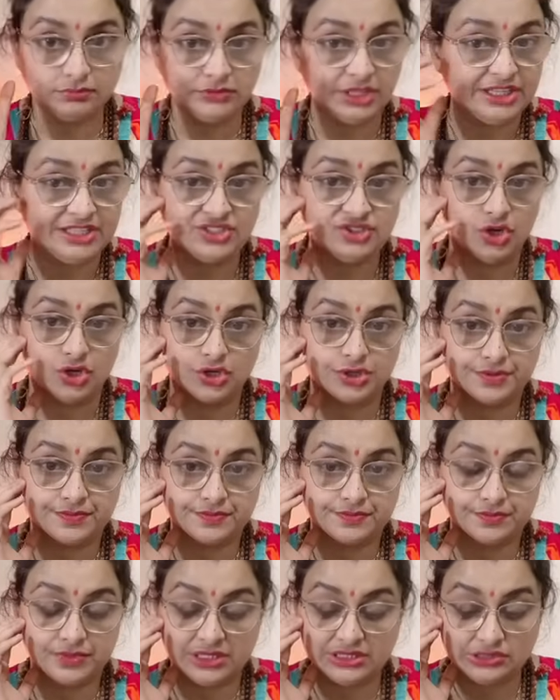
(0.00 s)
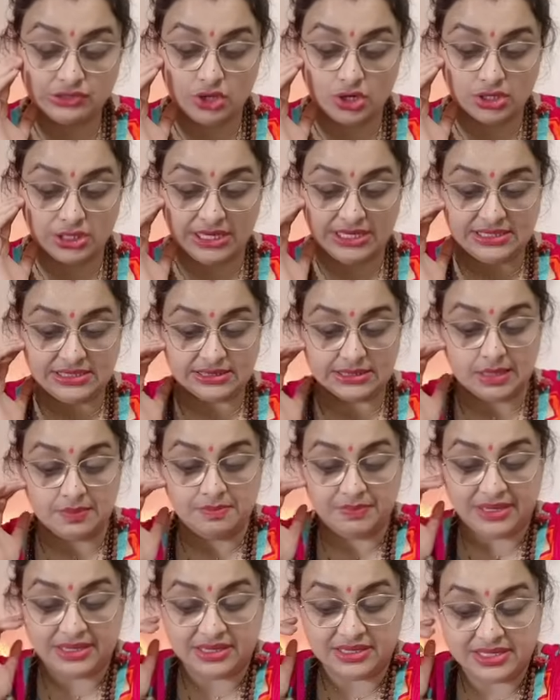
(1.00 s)
it's not it's not it's
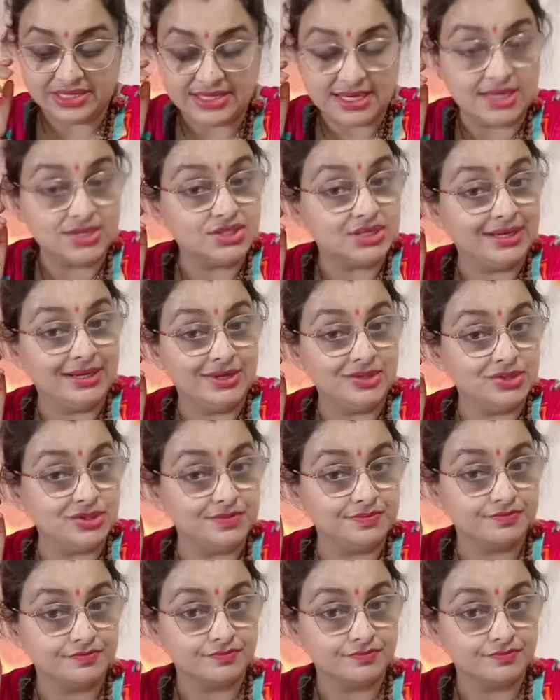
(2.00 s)
completely detached energy